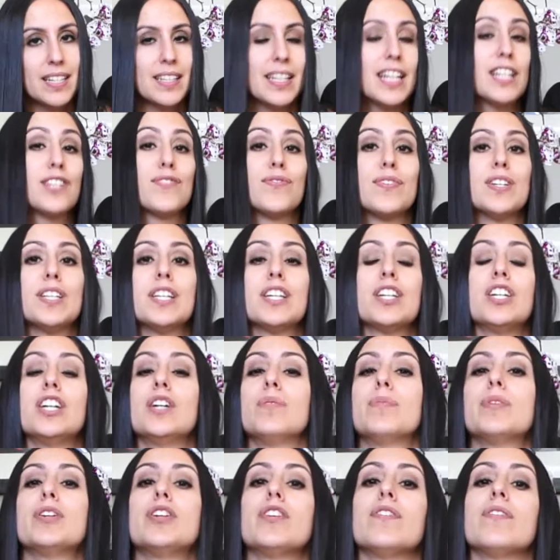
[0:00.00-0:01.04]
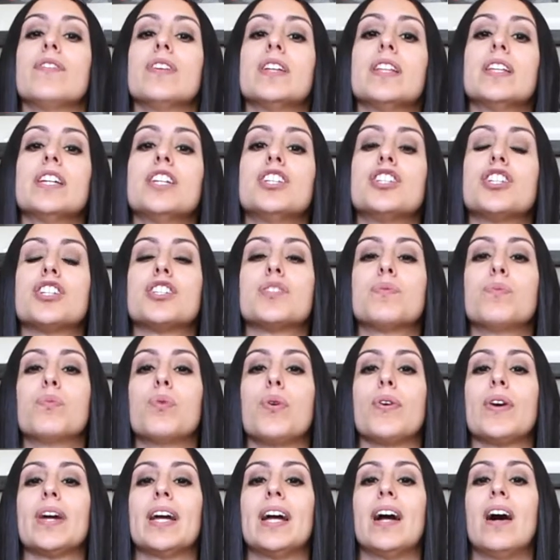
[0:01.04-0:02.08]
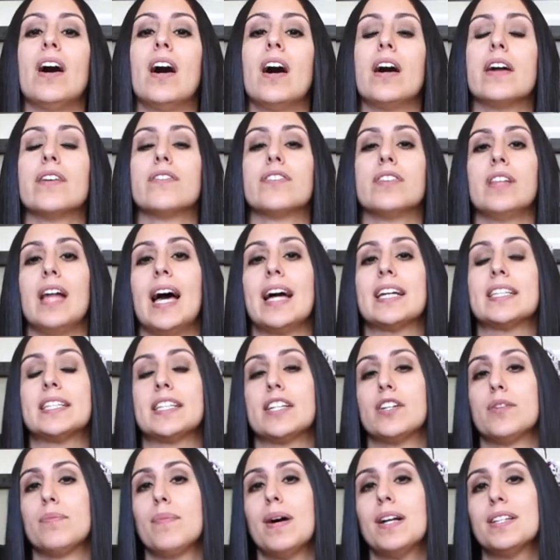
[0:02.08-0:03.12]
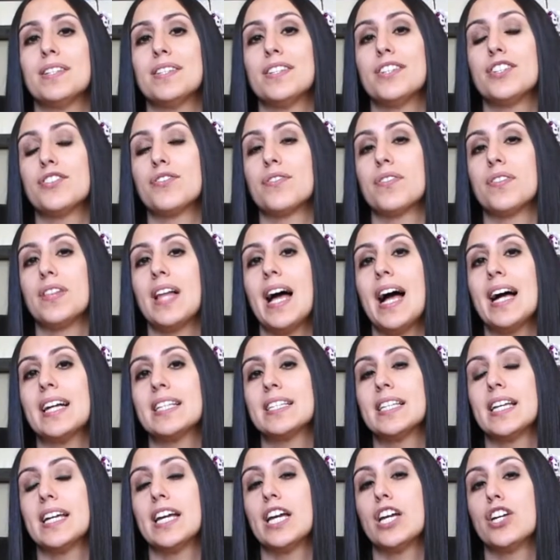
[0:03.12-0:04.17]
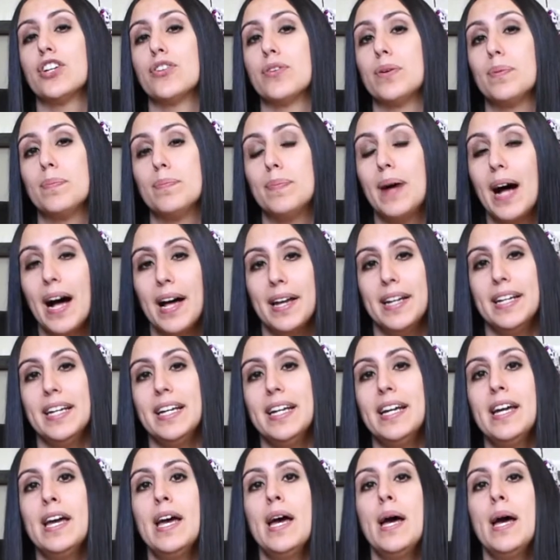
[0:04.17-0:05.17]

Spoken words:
that's really good when you're really just working on relaxing your muscles, relaxing your body.